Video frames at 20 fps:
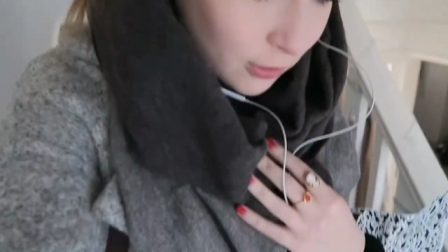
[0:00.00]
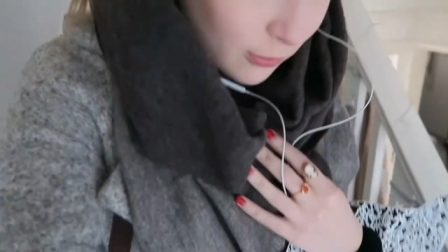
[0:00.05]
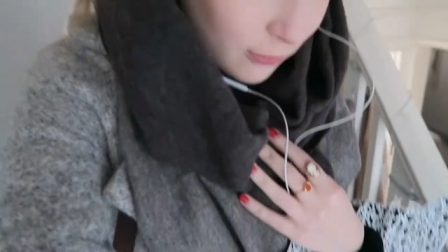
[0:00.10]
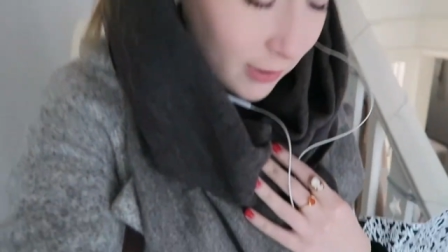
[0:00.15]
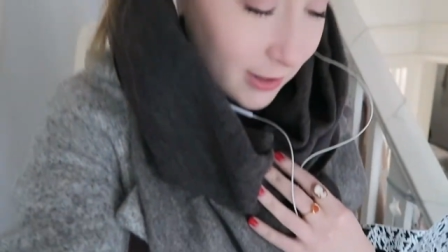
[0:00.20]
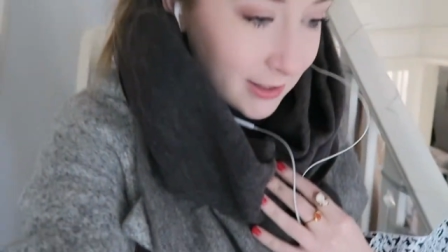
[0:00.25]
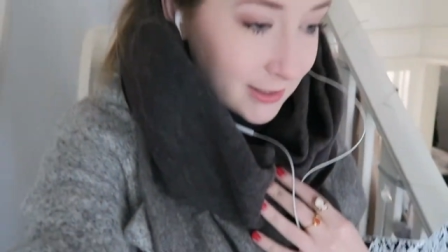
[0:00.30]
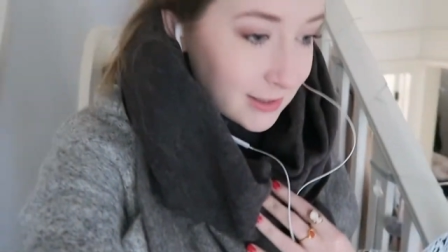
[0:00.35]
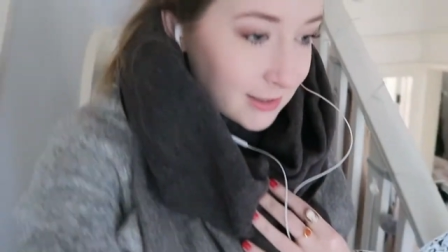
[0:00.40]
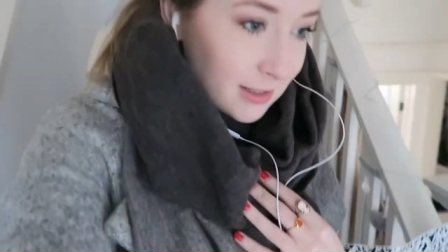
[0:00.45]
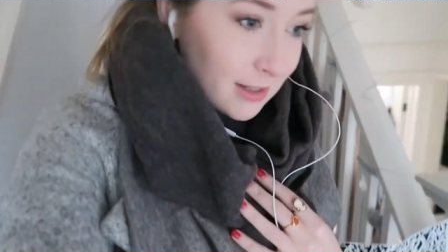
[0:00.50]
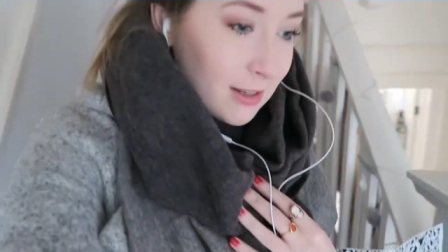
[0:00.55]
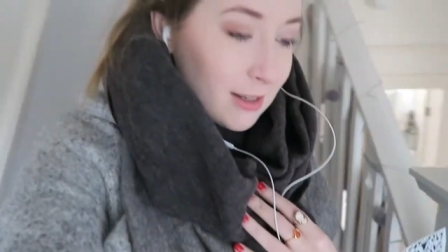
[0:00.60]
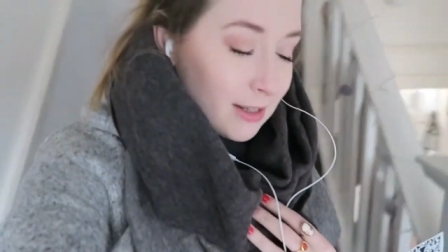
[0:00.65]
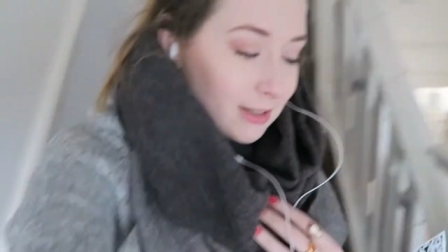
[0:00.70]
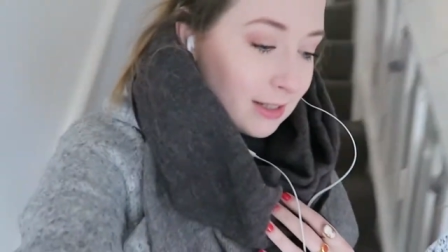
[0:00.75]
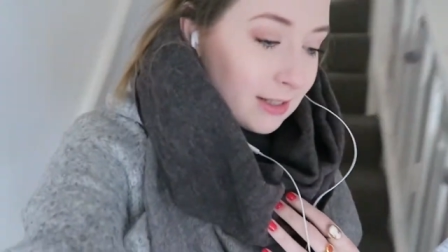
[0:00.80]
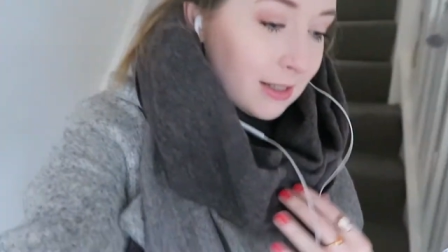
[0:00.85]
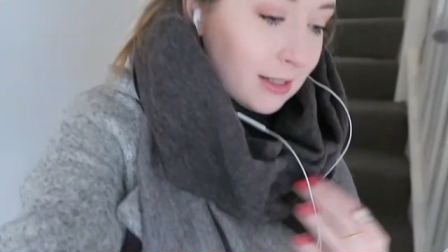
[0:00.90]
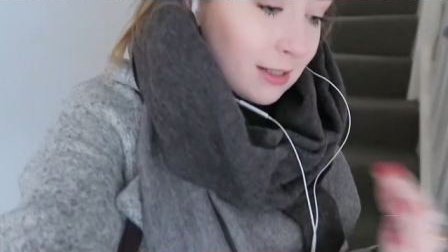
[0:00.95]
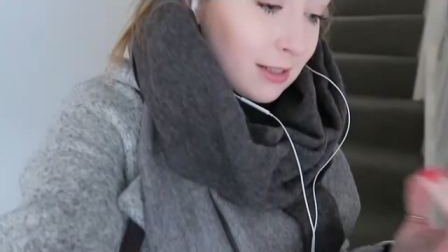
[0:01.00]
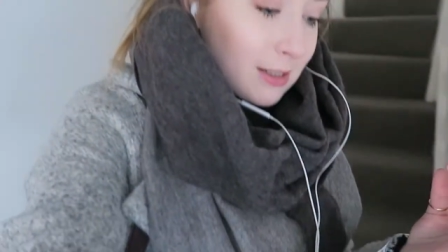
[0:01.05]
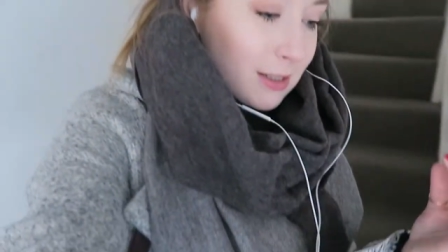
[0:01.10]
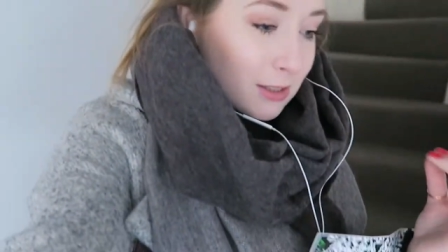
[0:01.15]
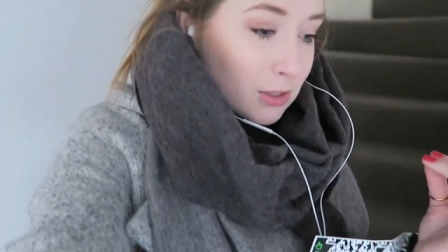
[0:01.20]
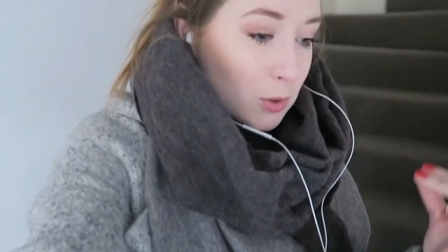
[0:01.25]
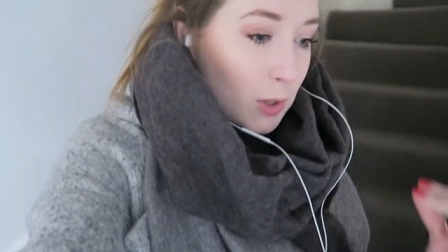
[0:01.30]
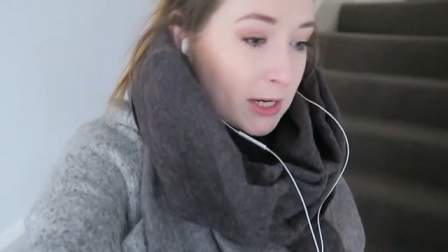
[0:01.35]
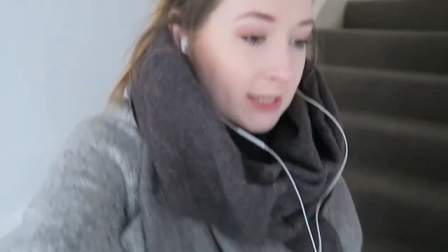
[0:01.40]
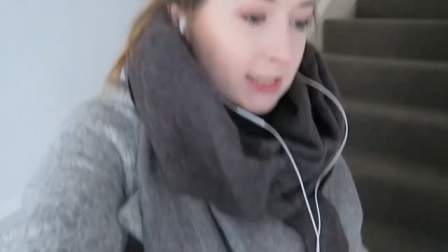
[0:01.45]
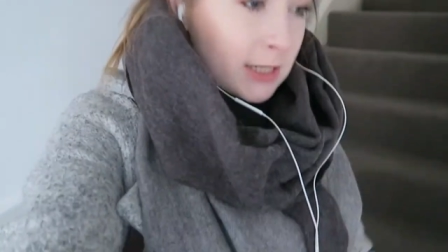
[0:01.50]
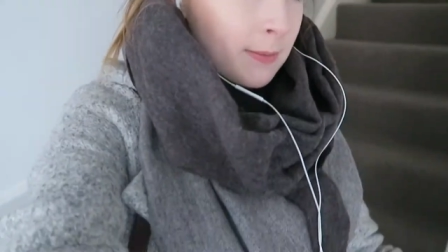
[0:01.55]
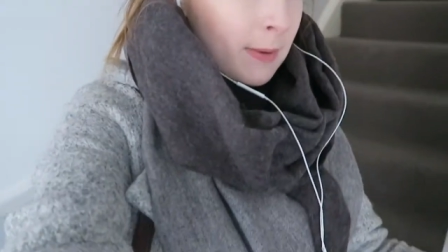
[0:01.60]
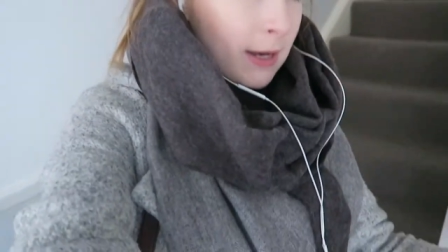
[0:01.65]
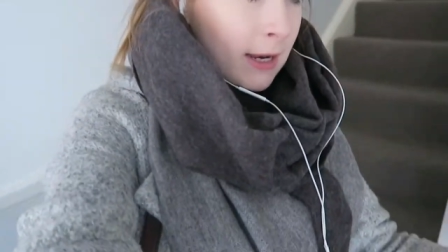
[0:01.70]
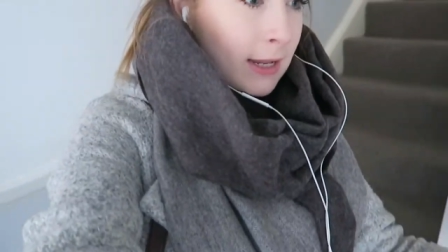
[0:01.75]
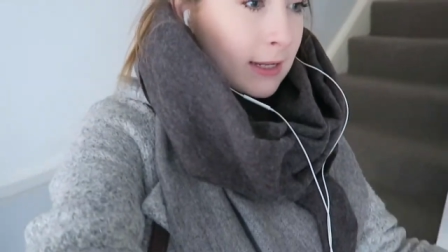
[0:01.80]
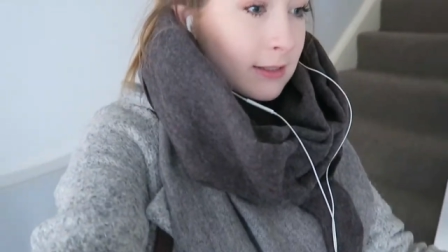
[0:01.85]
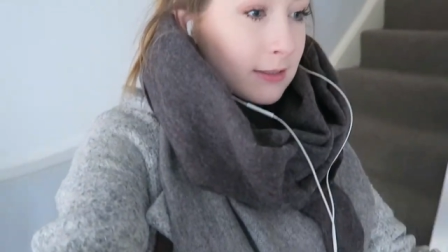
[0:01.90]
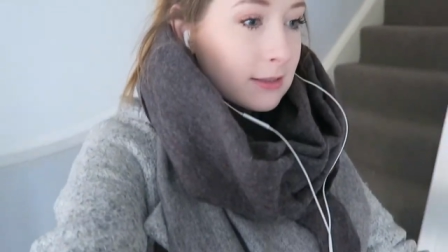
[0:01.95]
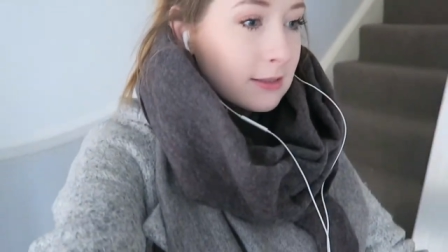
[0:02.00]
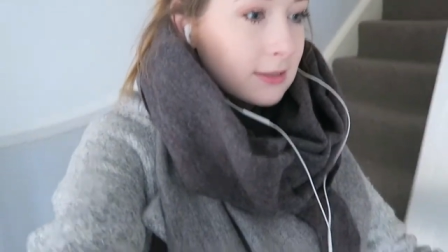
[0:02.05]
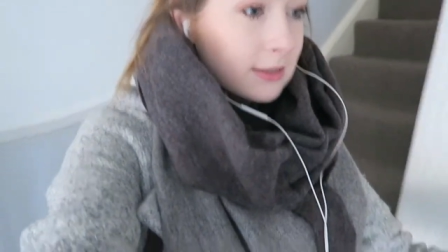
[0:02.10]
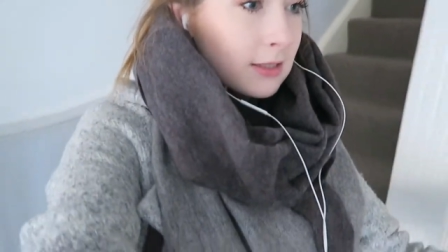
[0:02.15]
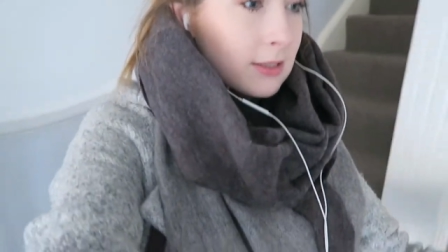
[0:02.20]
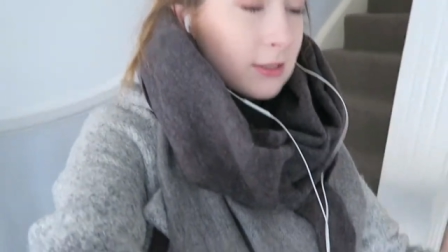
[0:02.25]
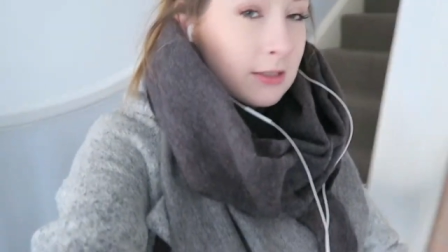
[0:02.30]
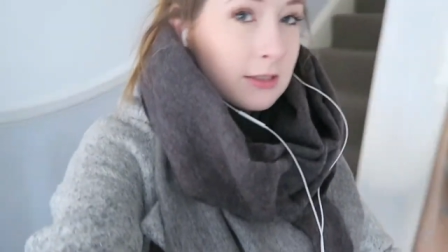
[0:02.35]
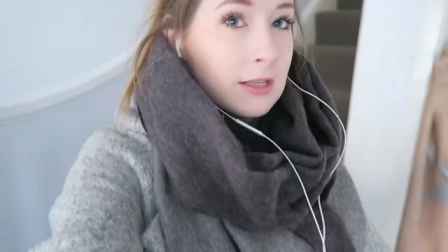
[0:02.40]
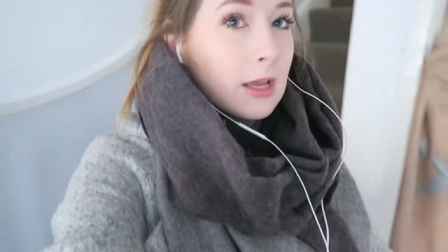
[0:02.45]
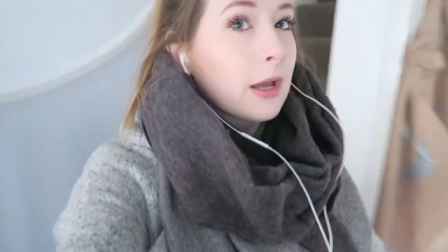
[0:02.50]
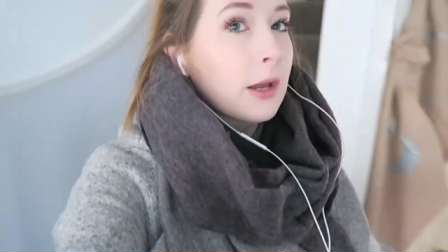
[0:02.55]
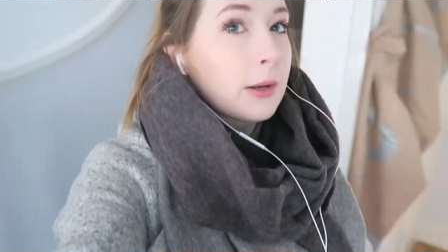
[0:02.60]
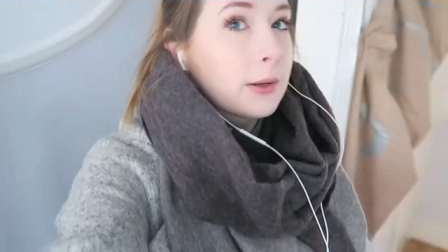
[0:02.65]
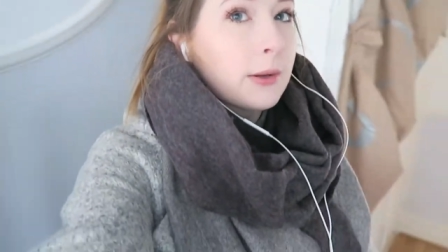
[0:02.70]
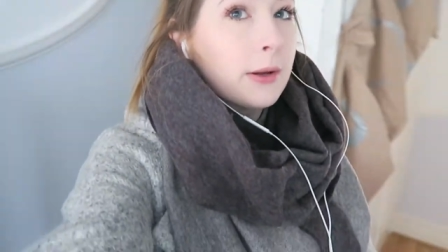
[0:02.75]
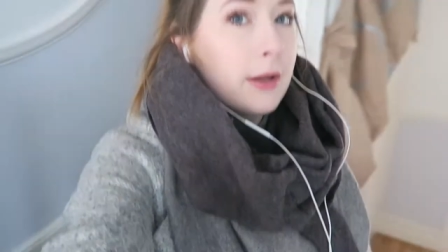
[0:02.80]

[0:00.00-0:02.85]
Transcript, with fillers: office. 20 minutes. So,